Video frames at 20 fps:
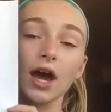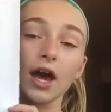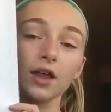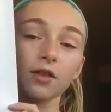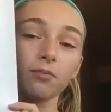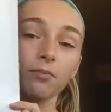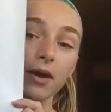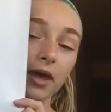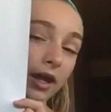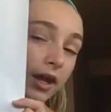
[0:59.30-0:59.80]

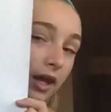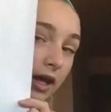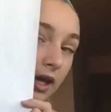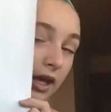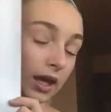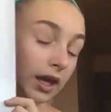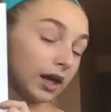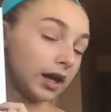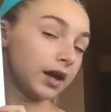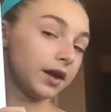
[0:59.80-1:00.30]
has been
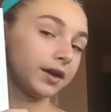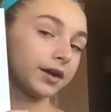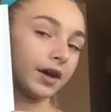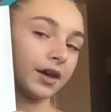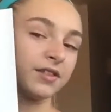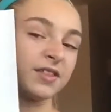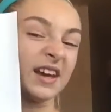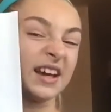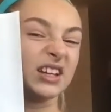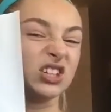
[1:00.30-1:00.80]
in,
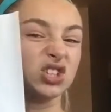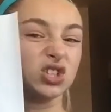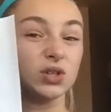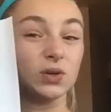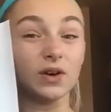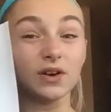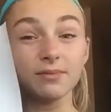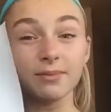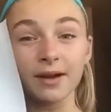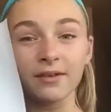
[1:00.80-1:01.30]
I think,
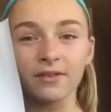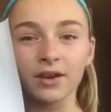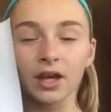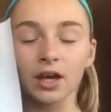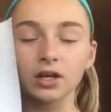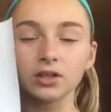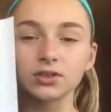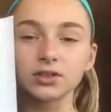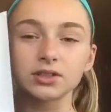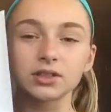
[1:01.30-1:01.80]
two of my
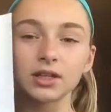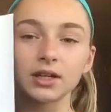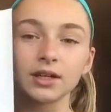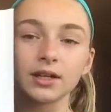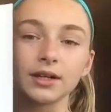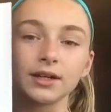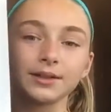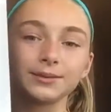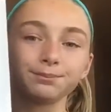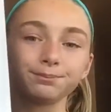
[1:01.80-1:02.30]

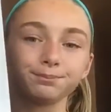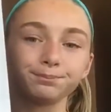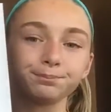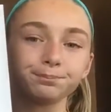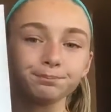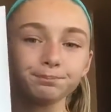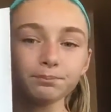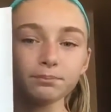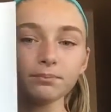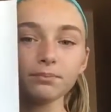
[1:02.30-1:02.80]

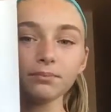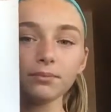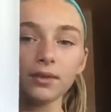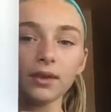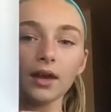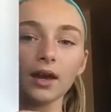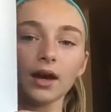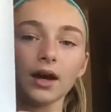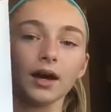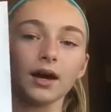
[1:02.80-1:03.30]
videos.
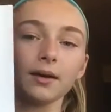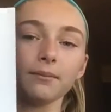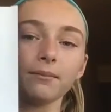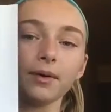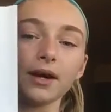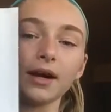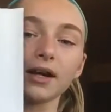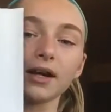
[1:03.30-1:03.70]
Um, but